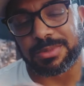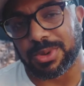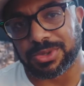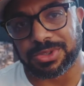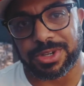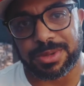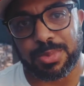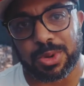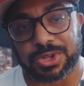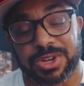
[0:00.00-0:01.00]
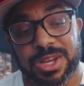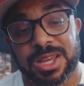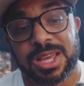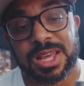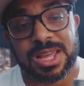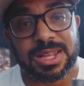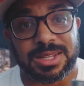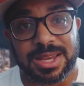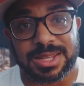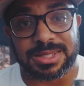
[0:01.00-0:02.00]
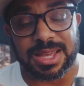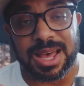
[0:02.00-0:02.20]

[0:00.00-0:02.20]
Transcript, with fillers: And portrait Portra does